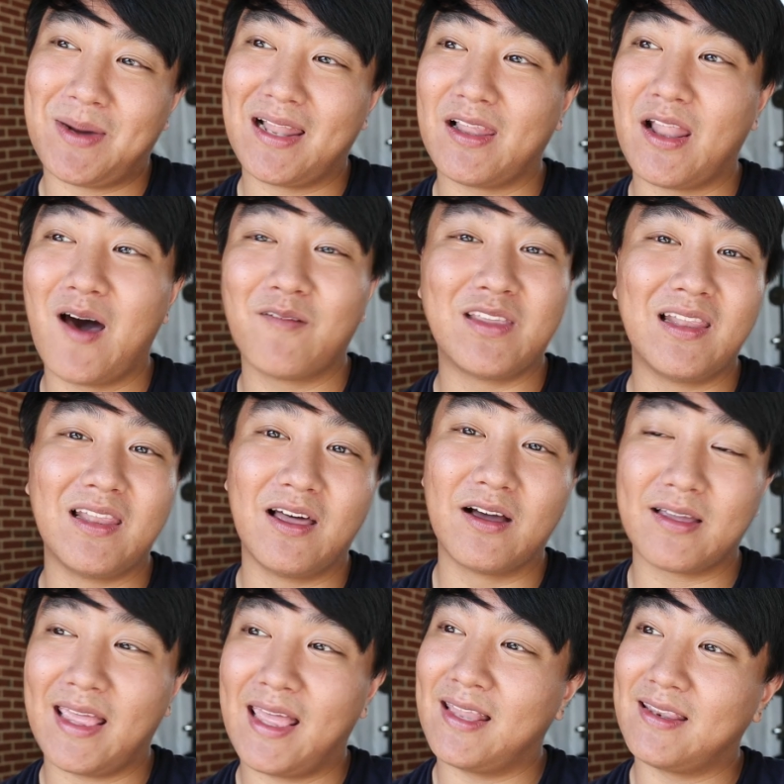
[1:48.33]
I love the
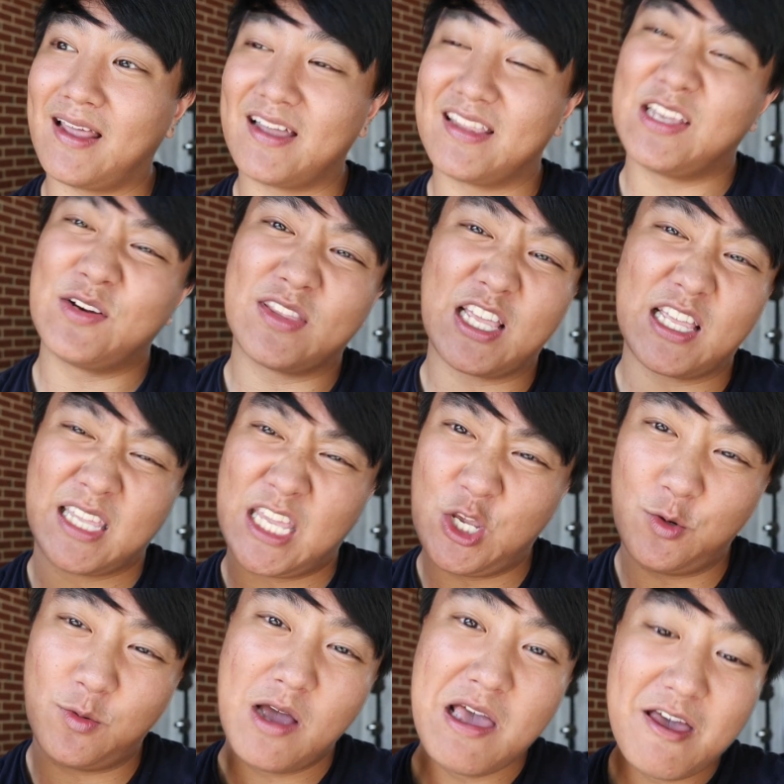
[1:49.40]
look and, you know, the
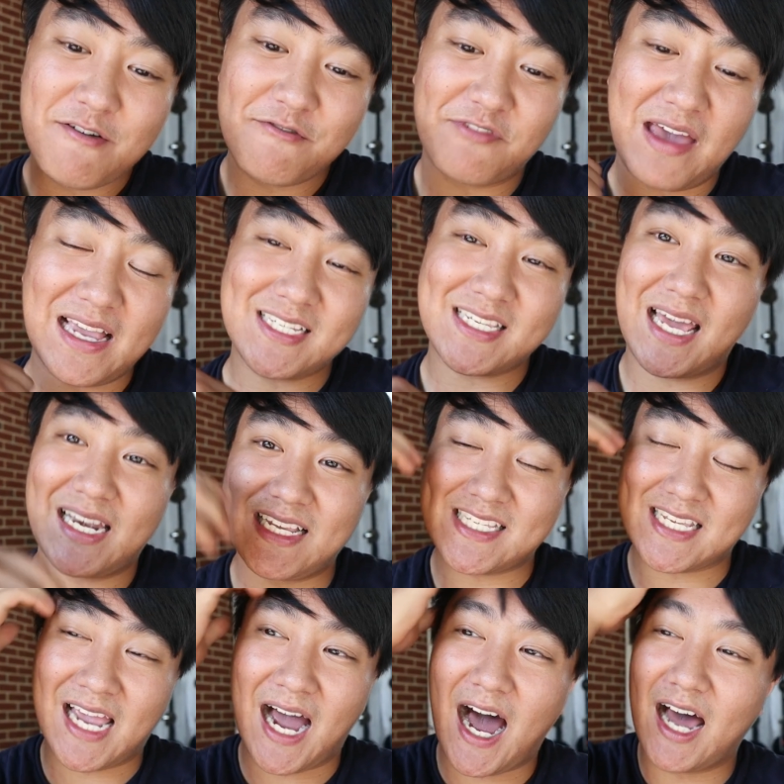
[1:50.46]
cute face that
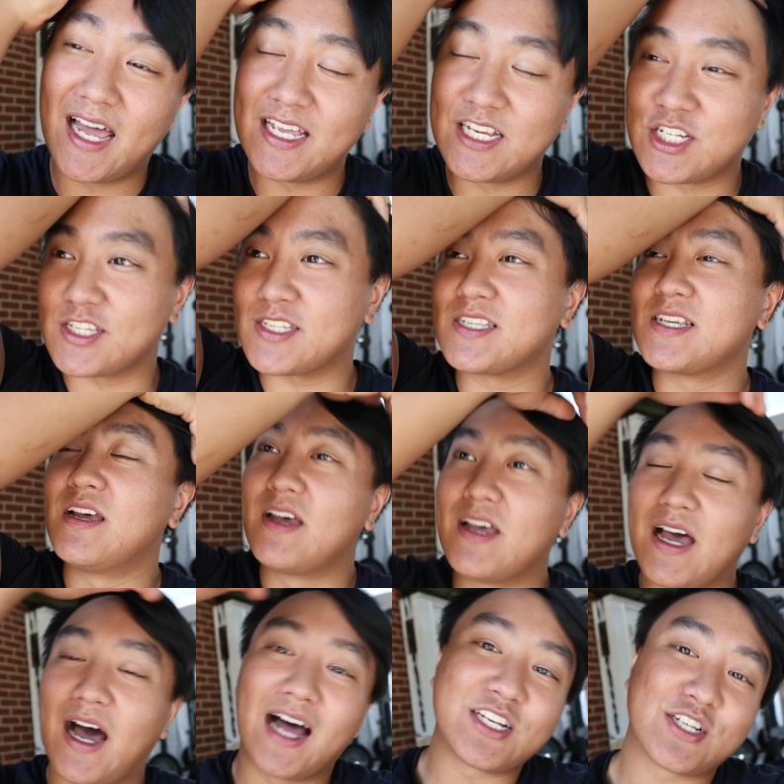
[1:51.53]
he's got. It's just,
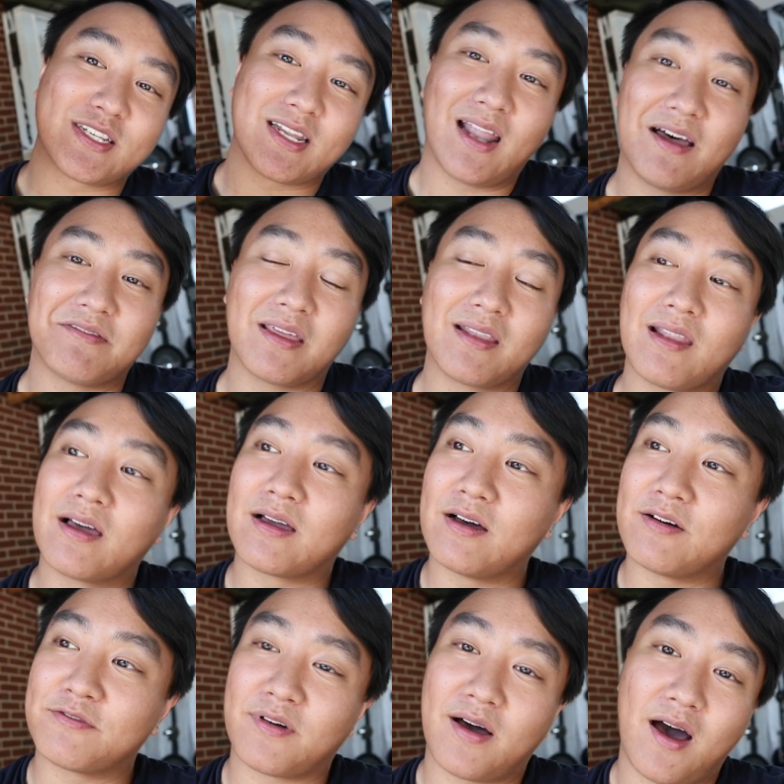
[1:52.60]
I just love the look
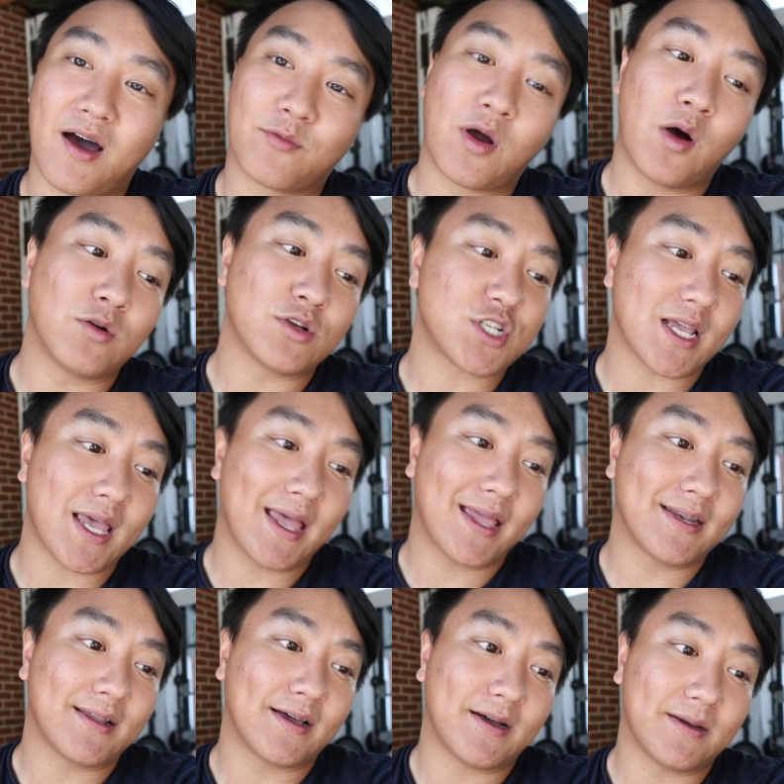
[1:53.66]
of Roach
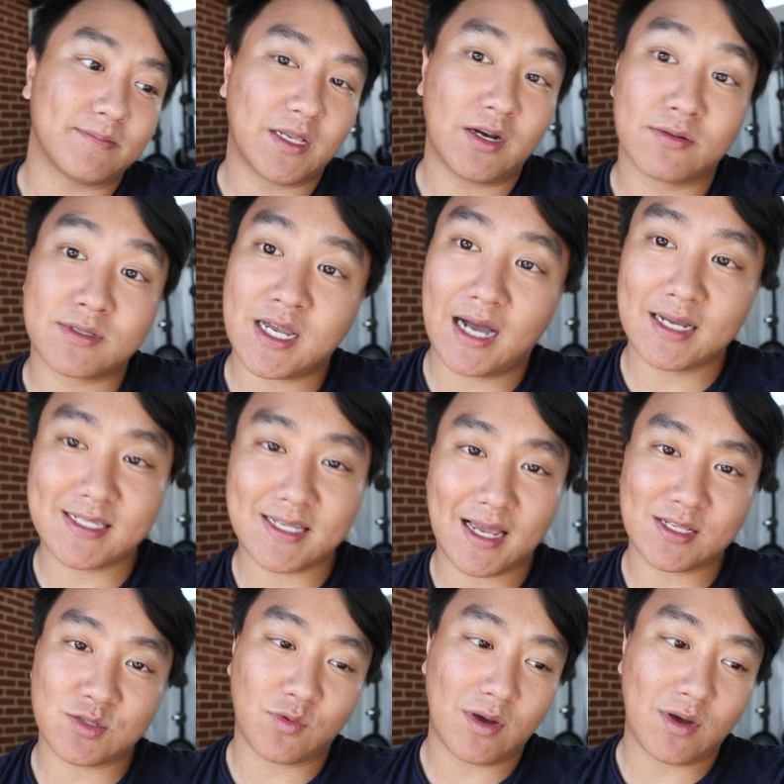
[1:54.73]
and, you know, Toxic as